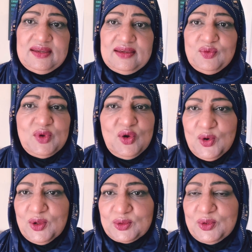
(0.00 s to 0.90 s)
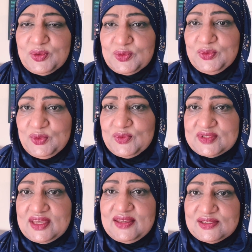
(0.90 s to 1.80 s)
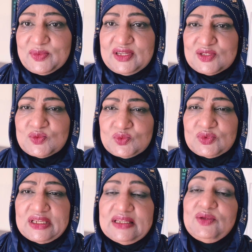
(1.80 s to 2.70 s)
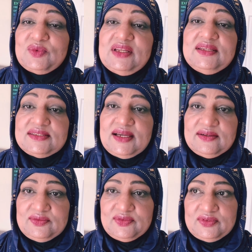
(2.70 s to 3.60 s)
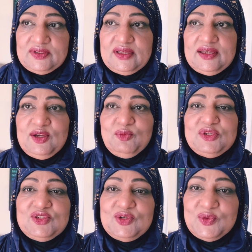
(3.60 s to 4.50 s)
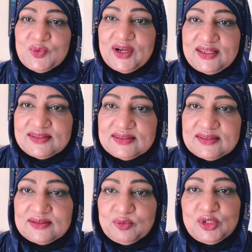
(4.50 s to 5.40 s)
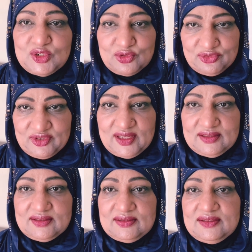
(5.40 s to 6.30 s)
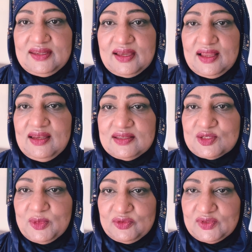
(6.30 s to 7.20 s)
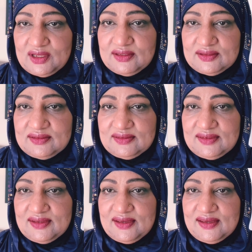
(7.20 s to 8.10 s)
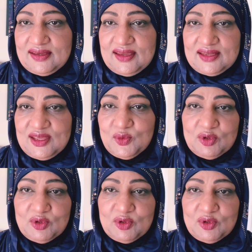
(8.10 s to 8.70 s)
We all go through those days when it's really tough. But you know what? Put your faith in Allah subhanahu wa ta'ala, and He will